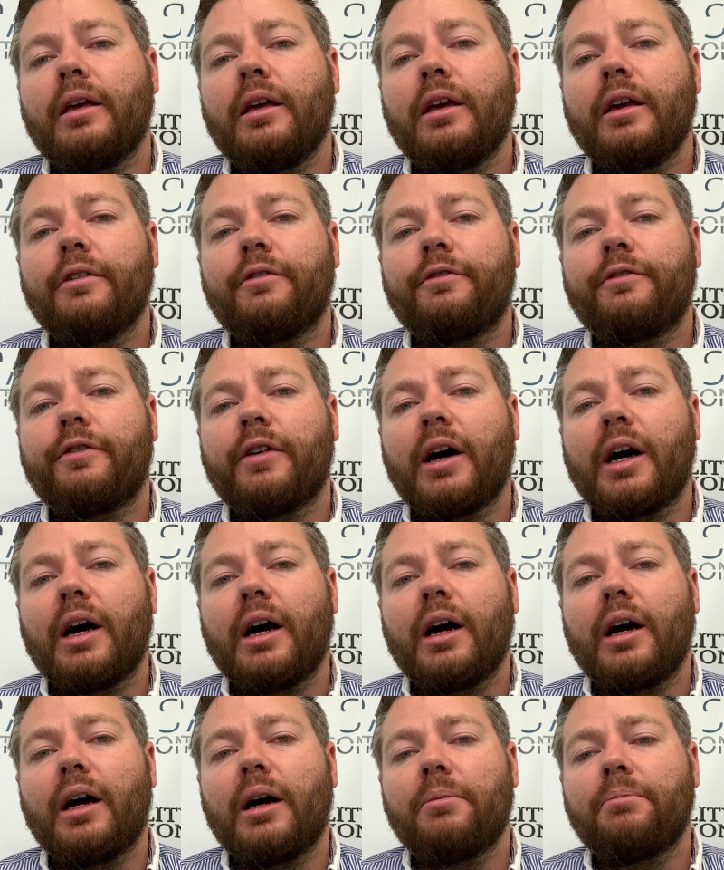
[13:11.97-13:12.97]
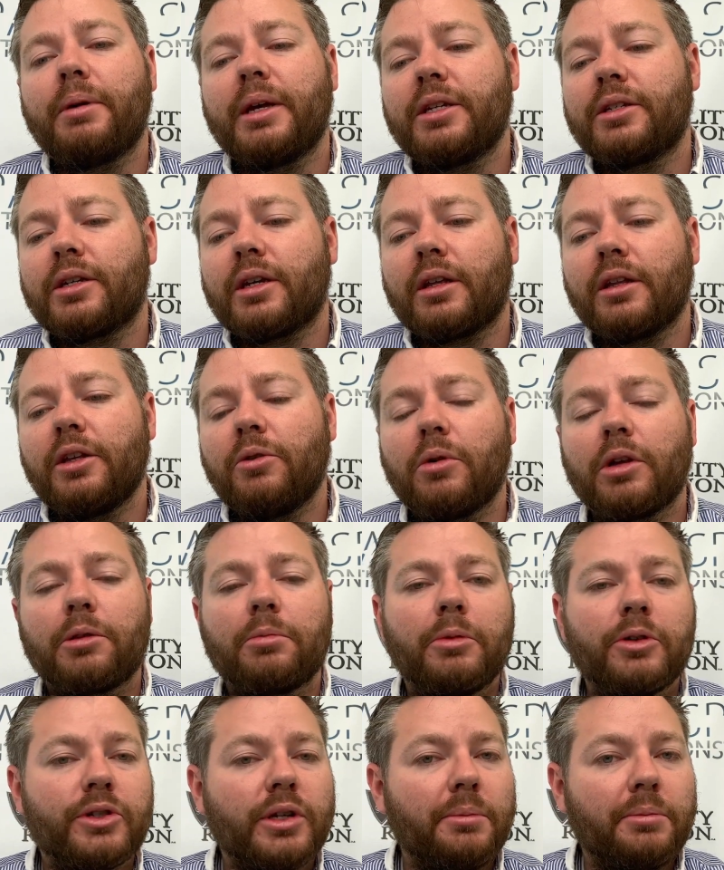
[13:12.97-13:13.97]
if uh, basically you want
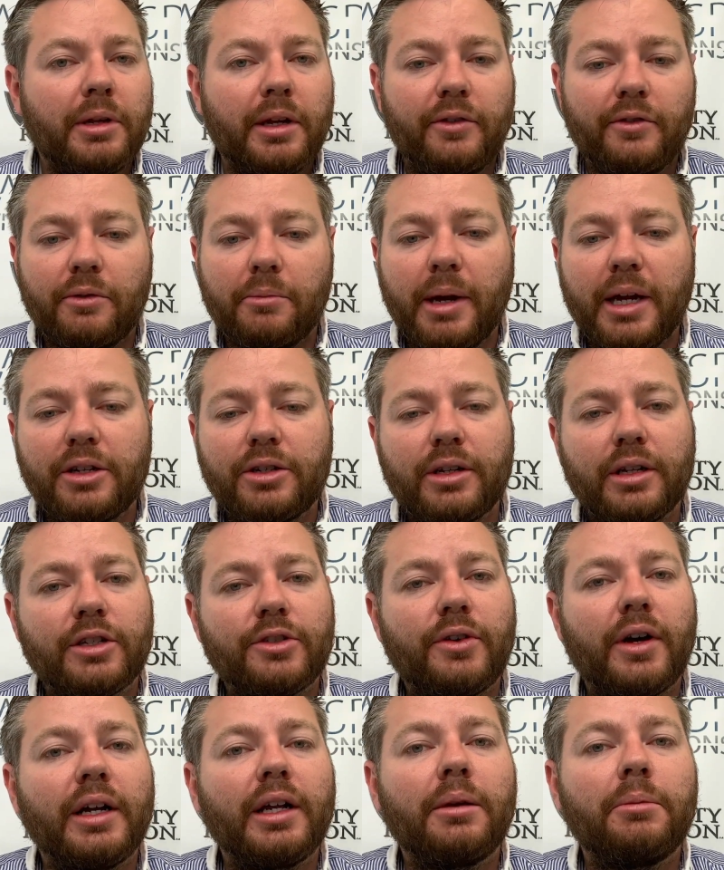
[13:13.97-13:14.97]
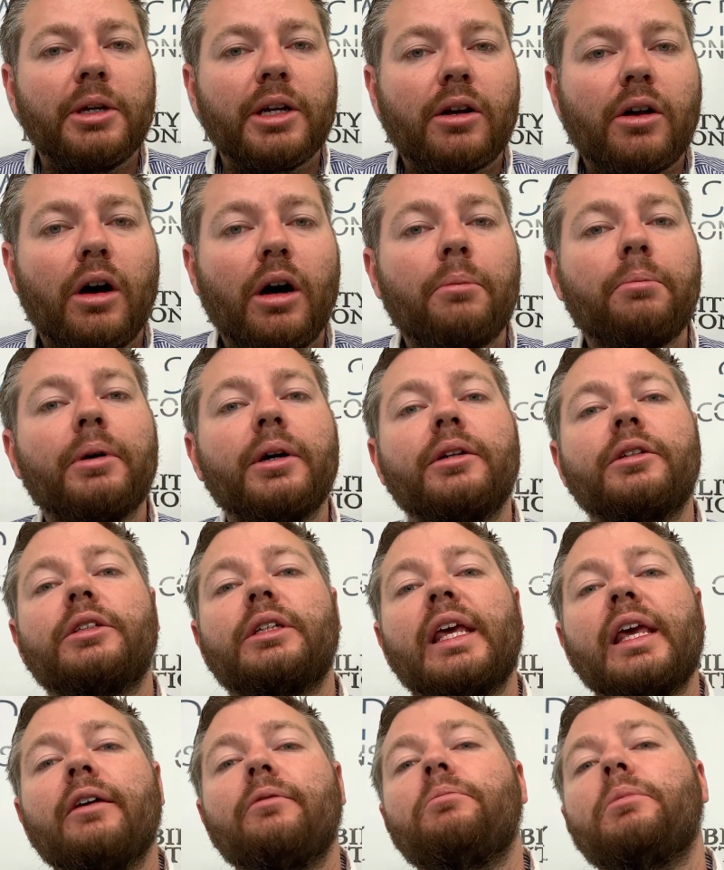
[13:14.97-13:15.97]
the most up-to-date information, that's fine, give me a call,
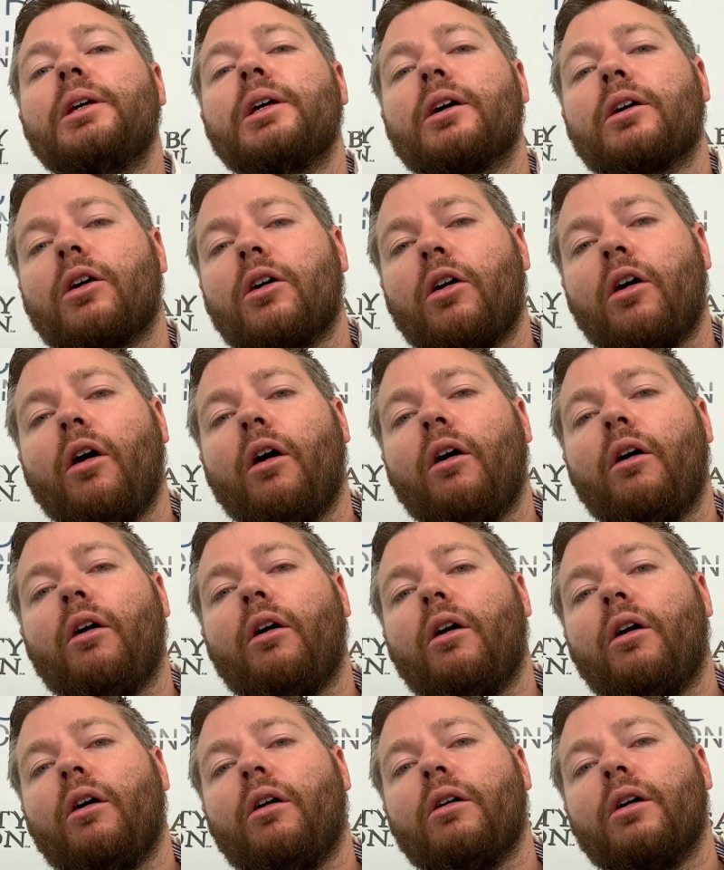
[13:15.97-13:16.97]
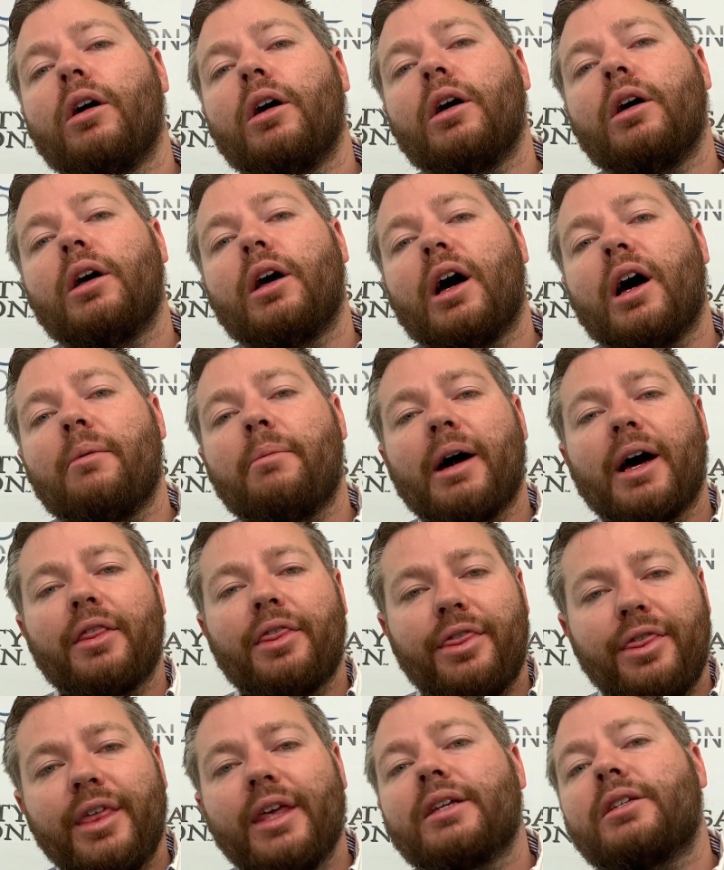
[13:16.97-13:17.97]
but give me a call
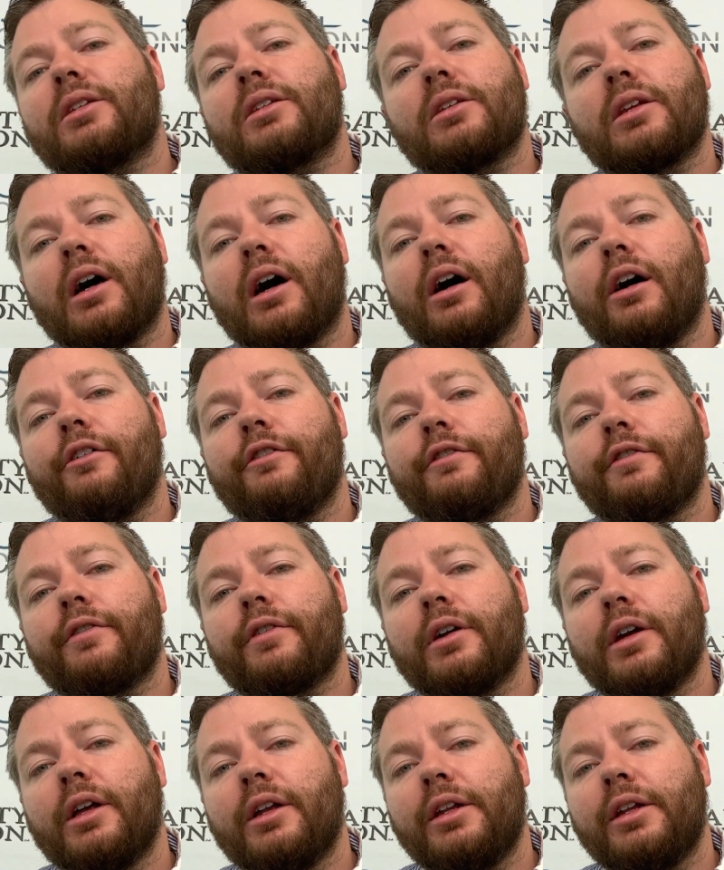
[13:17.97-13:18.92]
about this stuff.